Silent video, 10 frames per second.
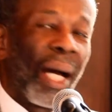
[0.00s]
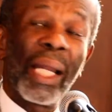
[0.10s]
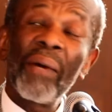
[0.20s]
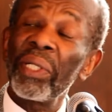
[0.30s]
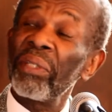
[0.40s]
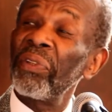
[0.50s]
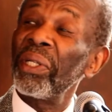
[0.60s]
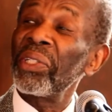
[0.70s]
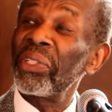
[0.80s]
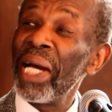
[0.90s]
And that was the
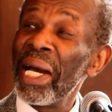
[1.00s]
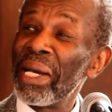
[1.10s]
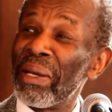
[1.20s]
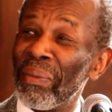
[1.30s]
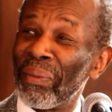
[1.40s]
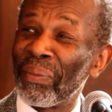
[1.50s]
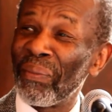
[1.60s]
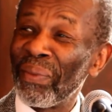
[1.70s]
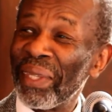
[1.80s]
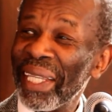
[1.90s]
first time
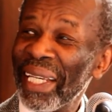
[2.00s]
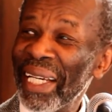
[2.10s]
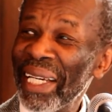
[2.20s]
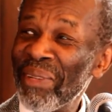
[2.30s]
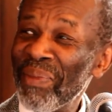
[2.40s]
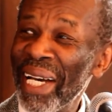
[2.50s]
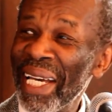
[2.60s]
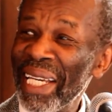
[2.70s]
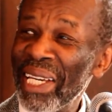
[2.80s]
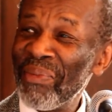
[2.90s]
in
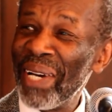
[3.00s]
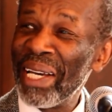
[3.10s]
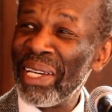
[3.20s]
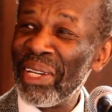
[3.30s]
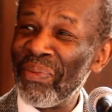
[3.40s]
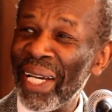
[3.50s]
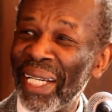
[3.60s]
my